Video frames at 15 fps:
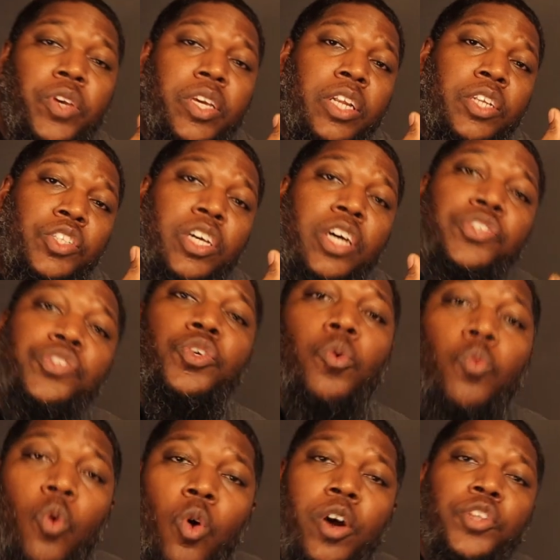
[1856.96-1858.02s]
you can adjust your
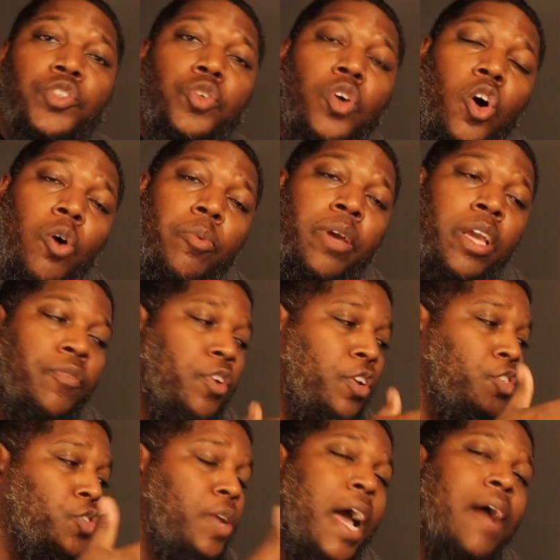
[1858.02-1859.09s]
wardrobe if
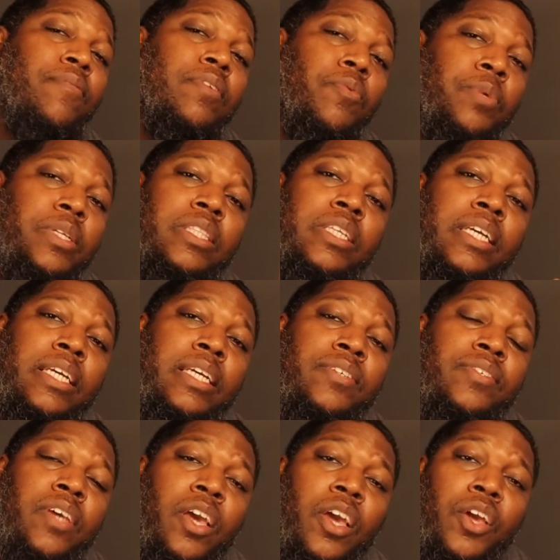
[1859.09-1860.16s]
you're traveling with
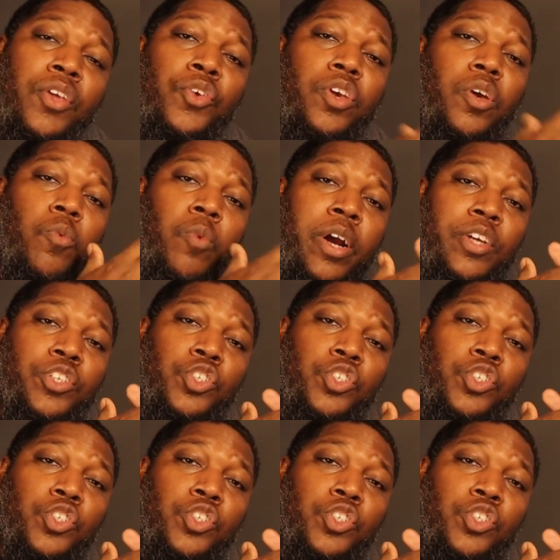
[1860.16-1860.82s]
these, you can wear